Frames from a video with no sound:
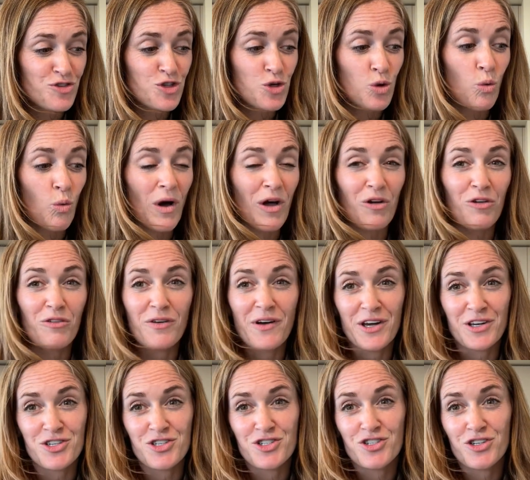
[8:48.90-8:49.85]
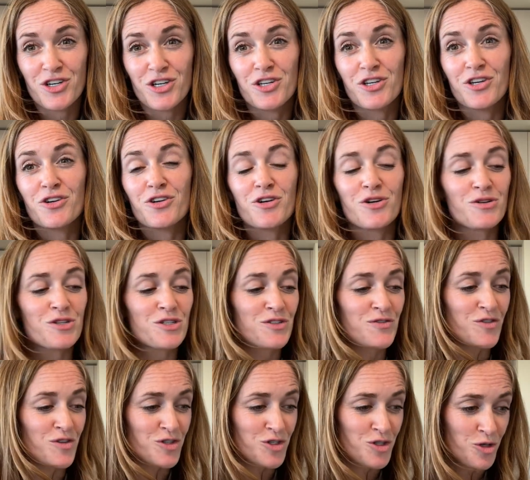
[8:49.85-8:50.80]
1,200 euros
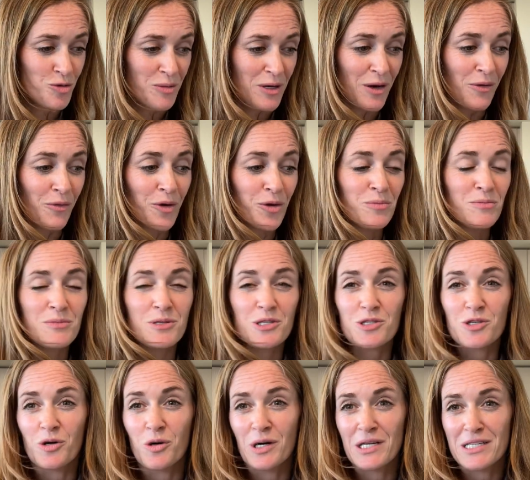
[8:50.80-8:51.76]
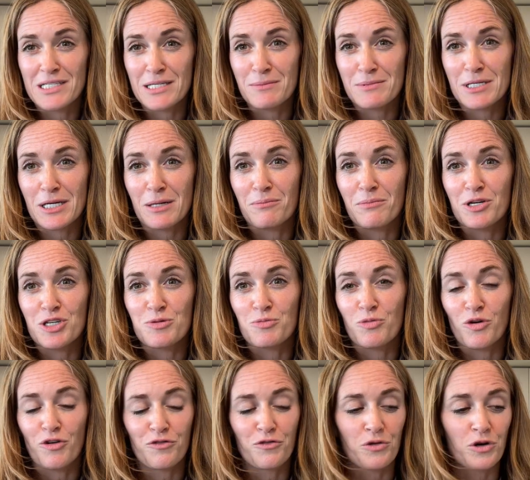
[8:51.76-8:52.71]
for 2 bedrooms. So it seems like much
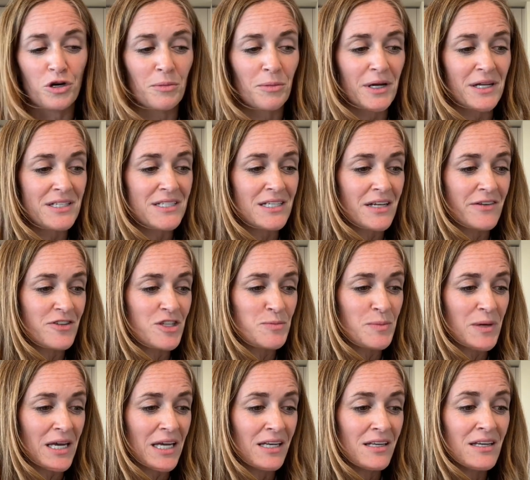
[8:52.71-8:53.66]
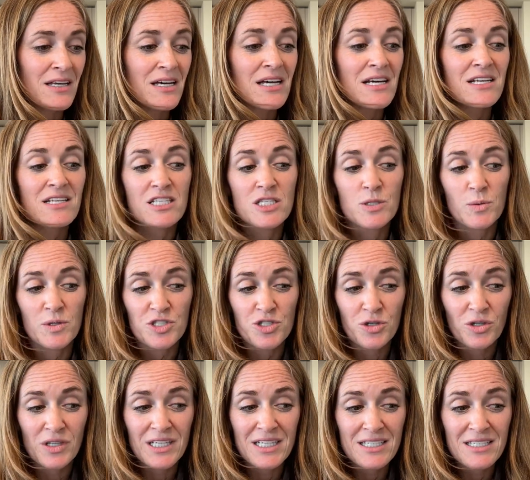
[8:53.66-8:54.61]
more affordable outside of Spain.
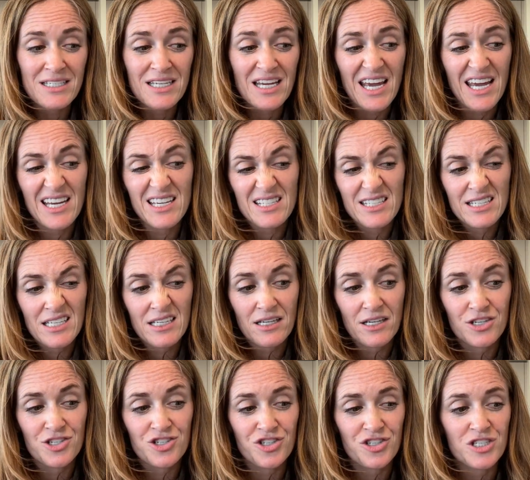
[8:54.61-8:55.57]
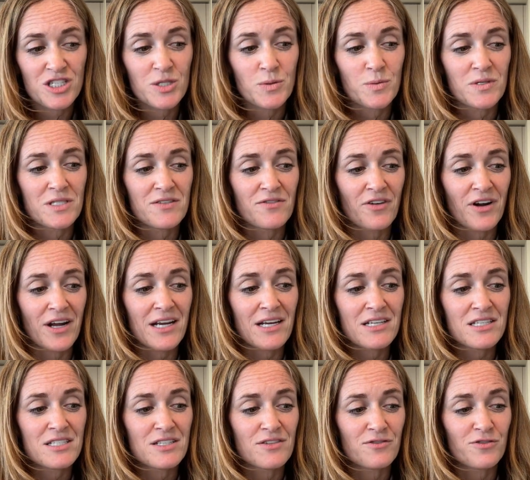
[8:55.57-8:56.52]
Switzerland, 1,800 Swiss
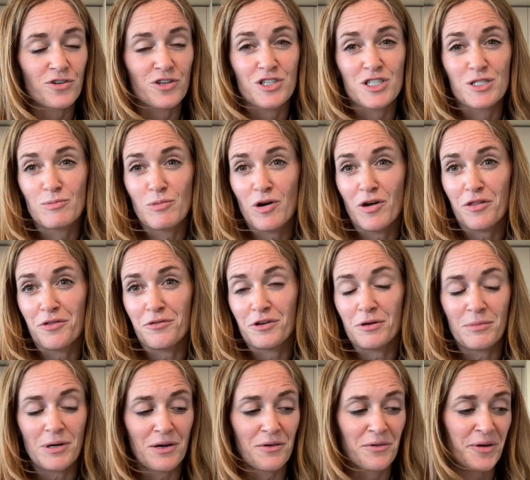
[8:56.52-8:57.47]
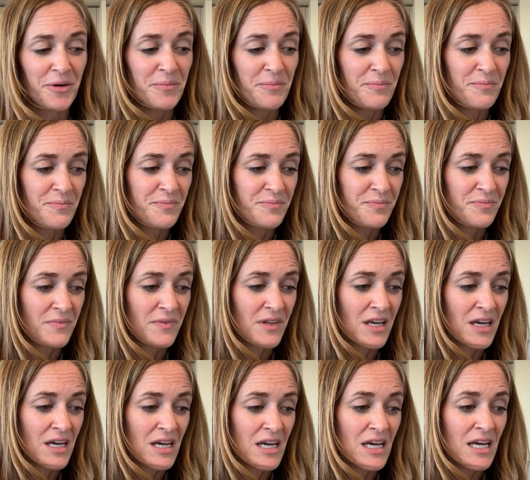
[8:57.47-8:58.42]
francs for a small 3 bedroom.
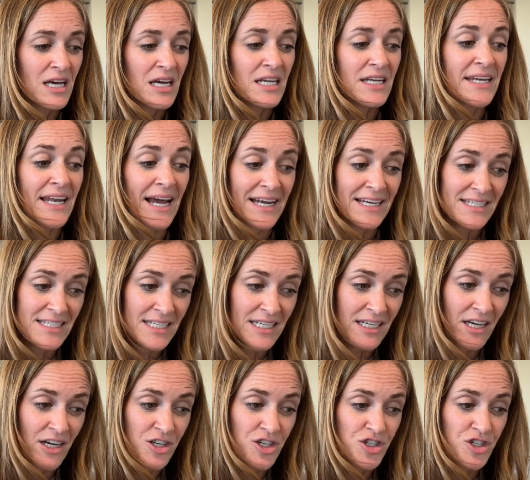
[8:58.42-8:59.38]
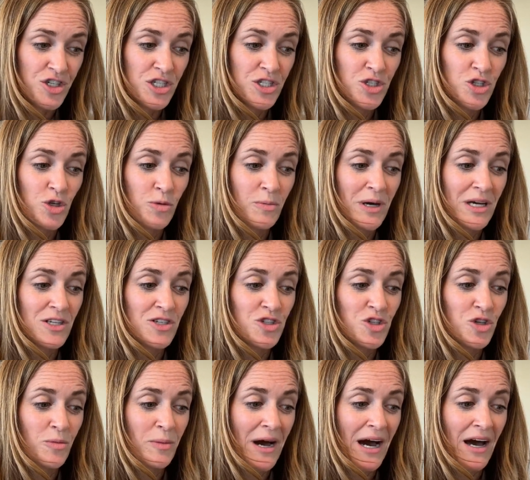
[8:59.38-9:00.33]
1,900 2 bed,
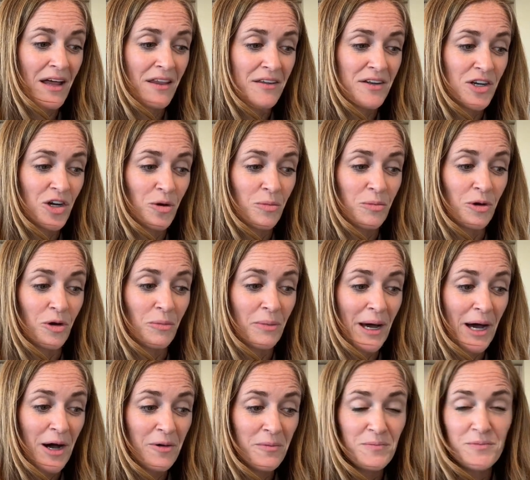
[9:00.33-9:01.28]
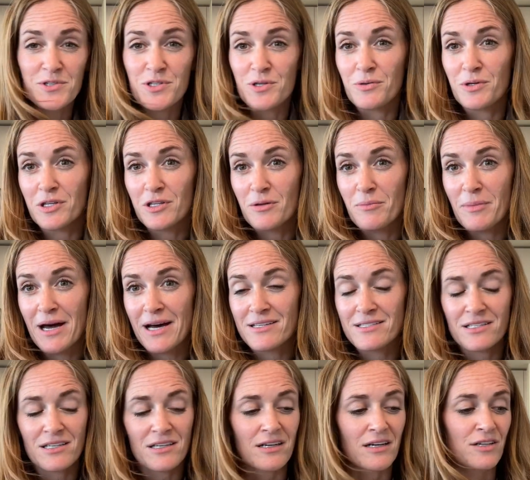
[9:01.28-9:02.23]
2 bath near Bilbao, so near the
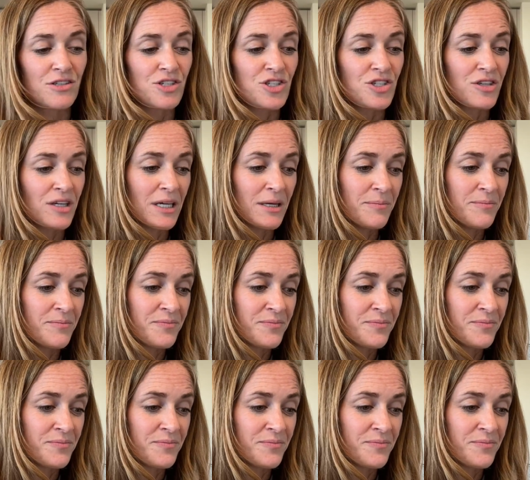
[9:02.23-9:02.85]
Basque country.